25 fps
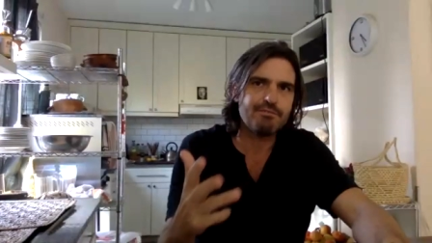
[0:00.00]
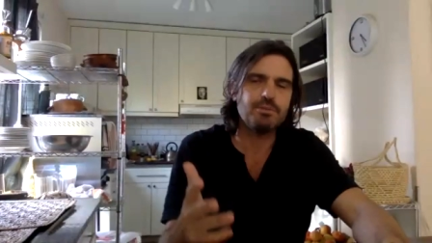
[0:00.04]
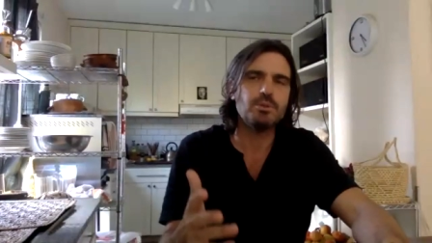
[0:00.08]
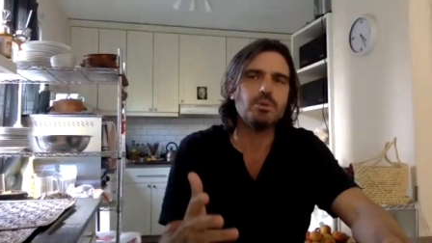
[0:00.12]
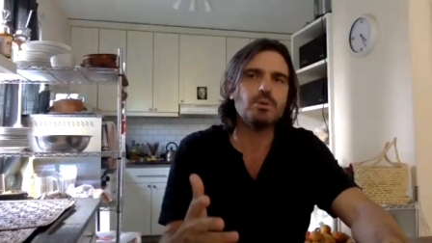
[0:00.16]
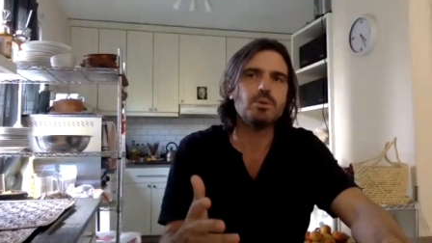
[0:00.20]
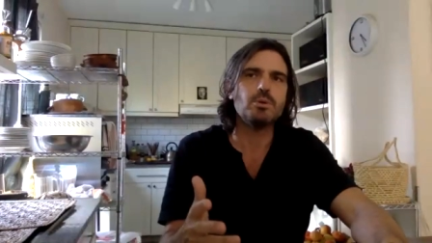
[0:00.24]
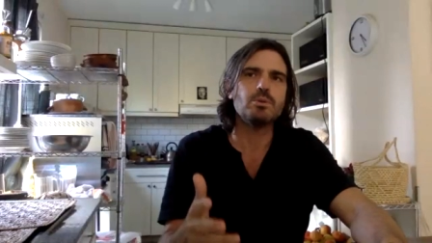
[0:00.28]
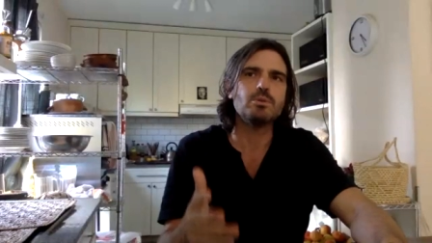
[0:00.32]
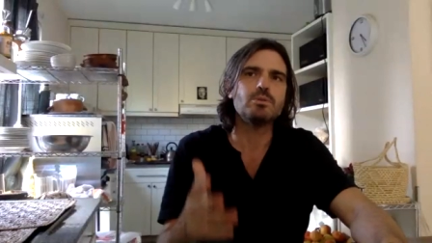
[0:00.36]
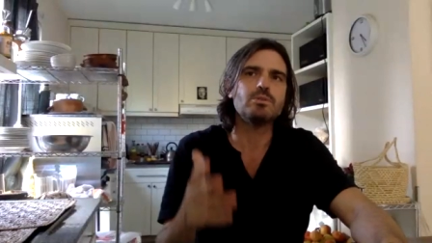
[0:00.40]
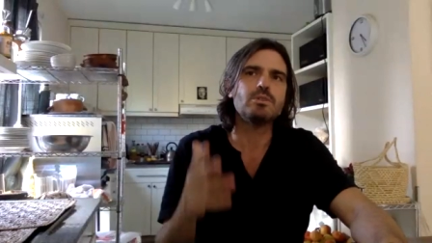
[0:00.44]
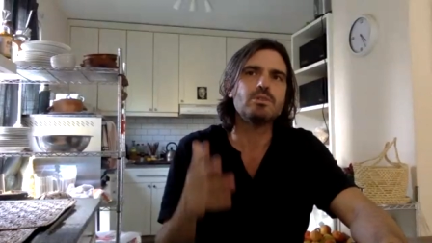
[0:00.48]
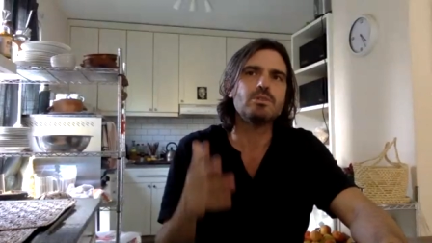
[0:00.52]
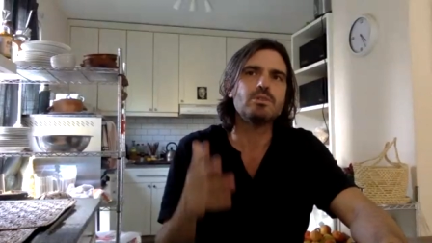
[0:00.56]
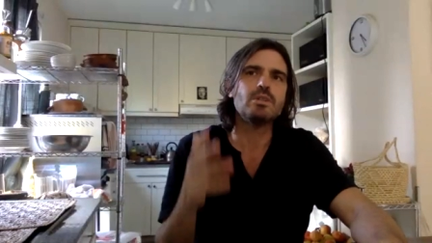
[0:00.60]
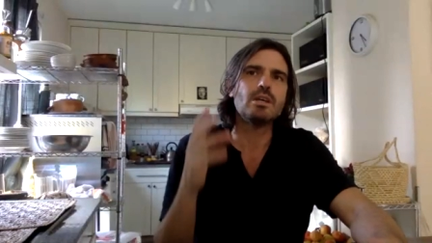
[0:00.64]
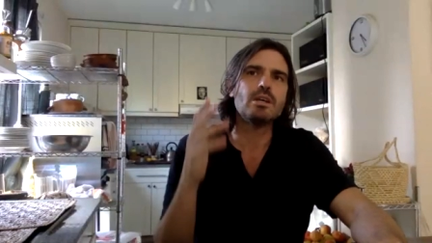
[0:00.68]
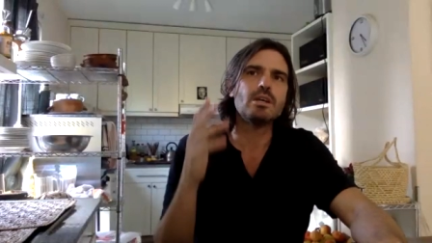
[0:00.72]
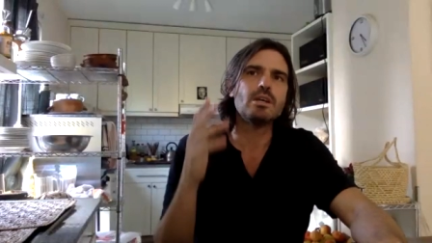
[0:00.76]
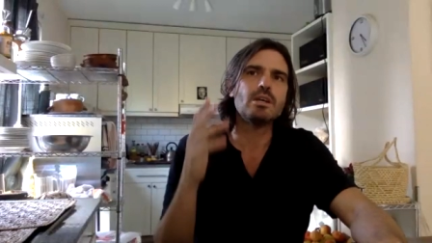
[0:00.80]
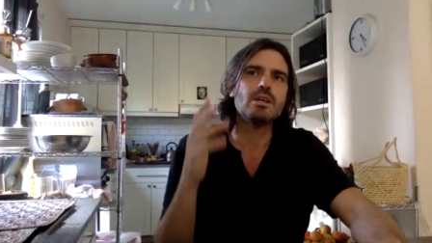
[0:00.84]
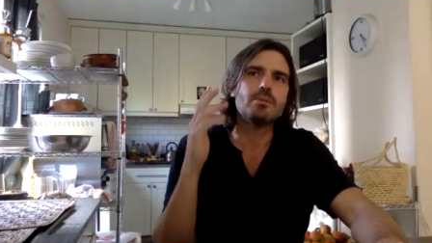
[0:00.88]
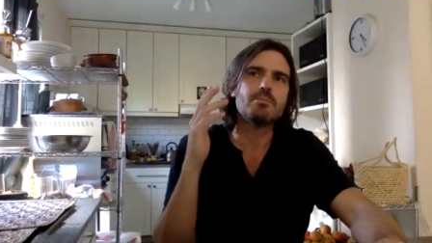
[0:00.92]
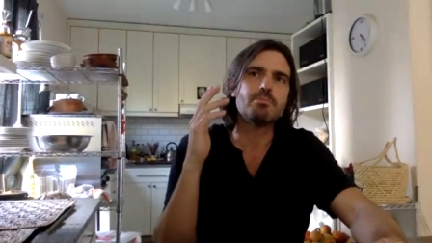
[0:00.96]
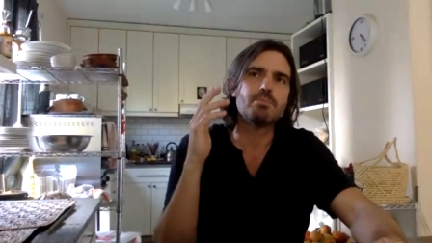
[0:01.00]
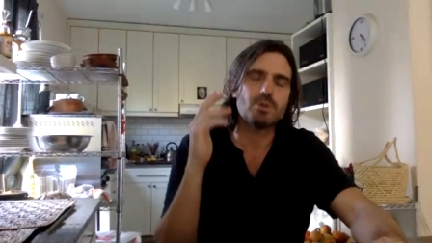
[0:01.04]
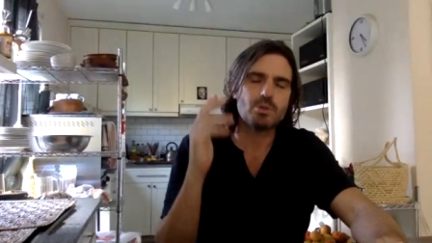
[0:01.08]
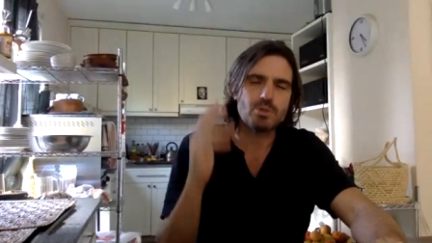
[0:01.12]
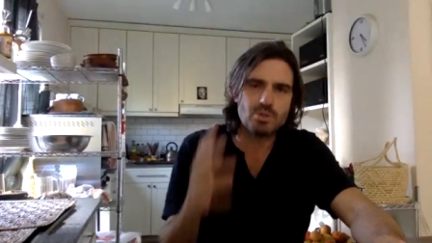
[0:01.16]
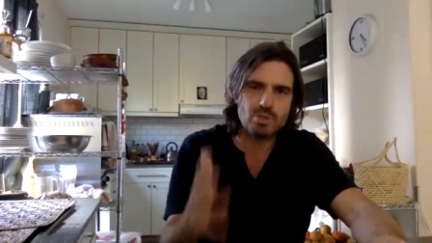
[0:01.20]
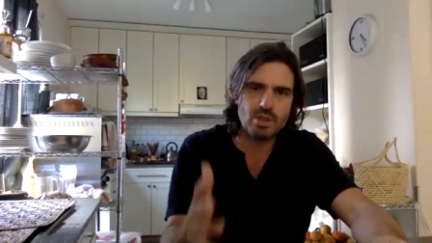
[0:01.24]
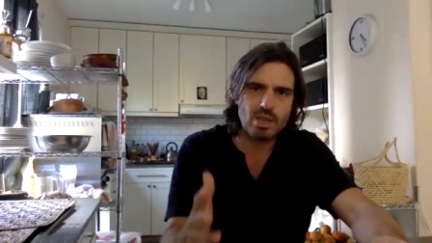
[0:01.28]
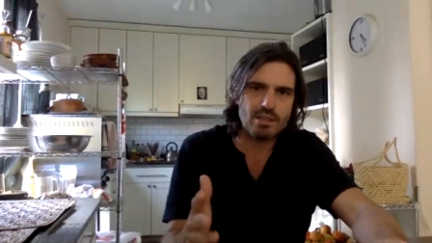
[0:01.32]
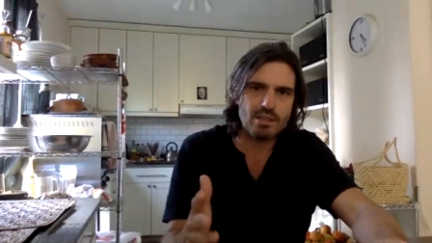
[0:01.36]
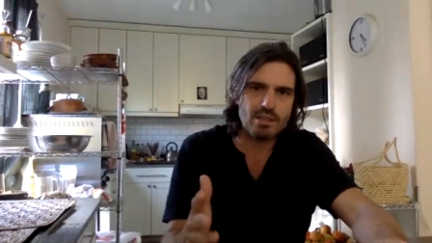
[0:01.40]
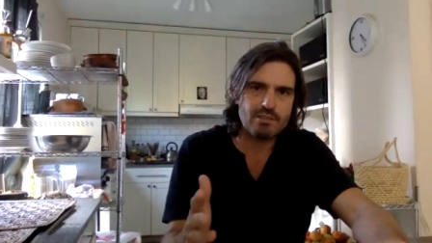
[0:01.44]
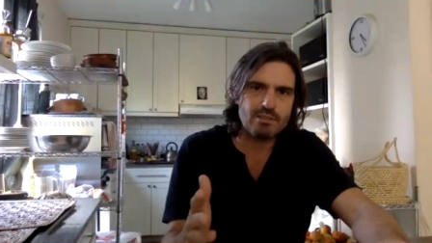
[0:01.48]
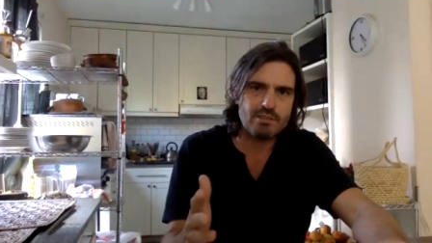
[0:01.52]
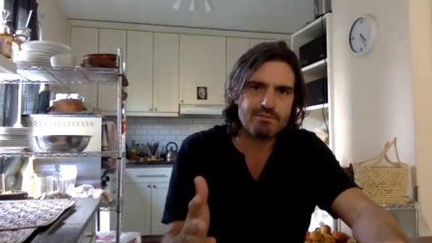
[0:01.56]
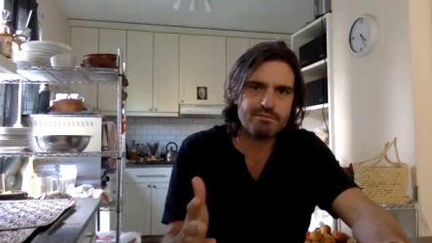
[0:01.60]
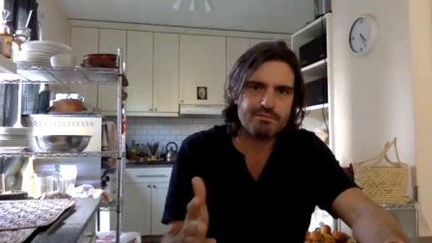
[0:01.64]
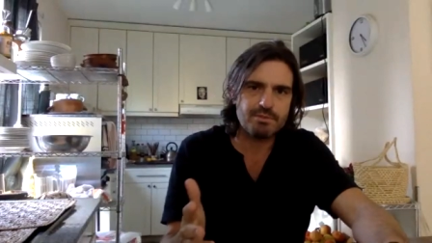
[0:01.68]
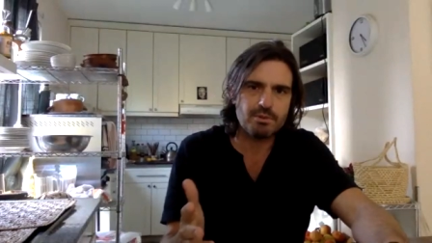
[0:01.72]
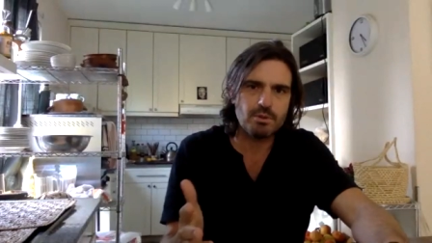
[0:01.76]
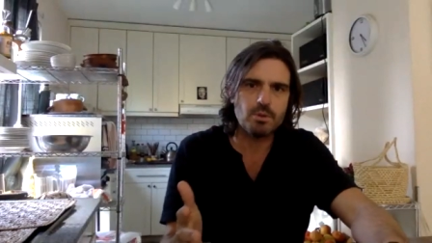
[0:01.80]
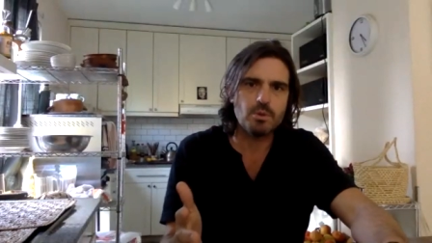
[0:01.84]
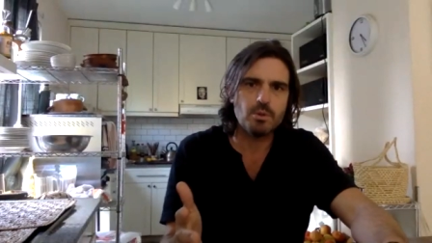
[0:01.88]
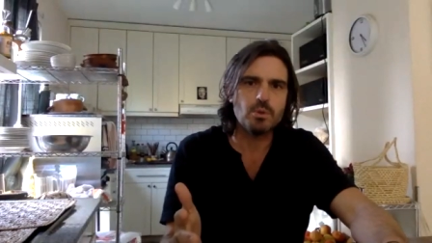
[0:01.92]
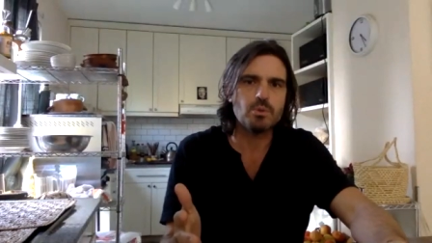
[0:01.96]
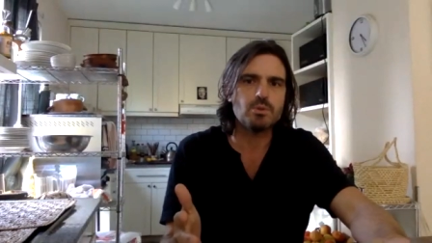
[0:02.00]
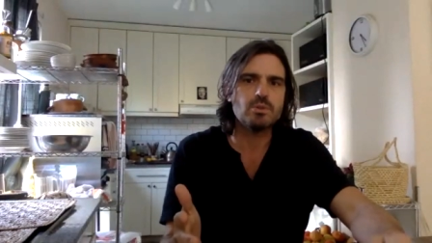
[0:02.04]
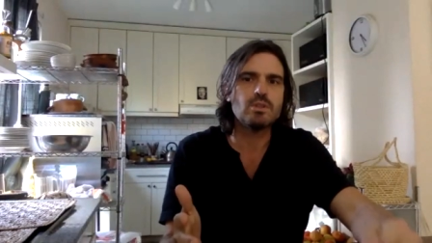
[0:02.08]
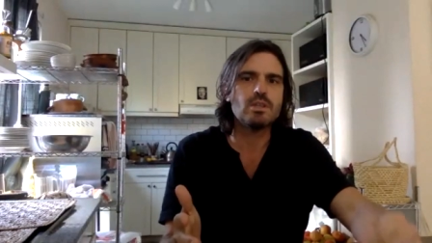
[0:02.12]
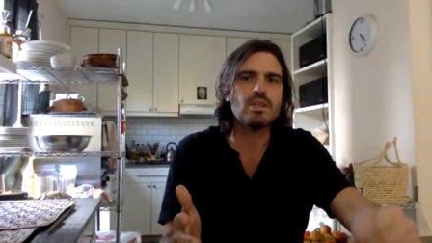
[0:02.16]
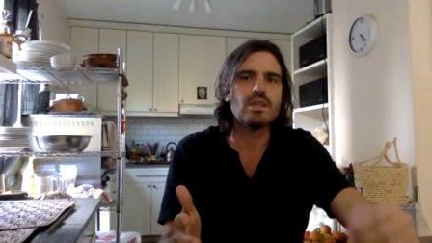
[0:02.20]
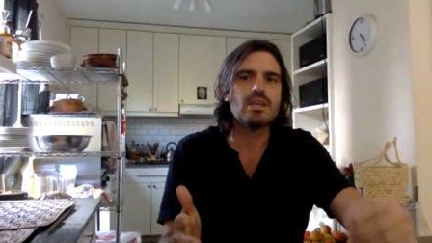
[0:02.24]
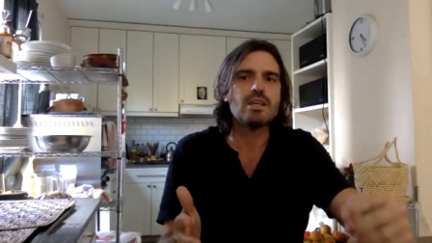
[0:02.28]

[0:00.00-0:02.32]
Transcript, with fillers: food, processed food,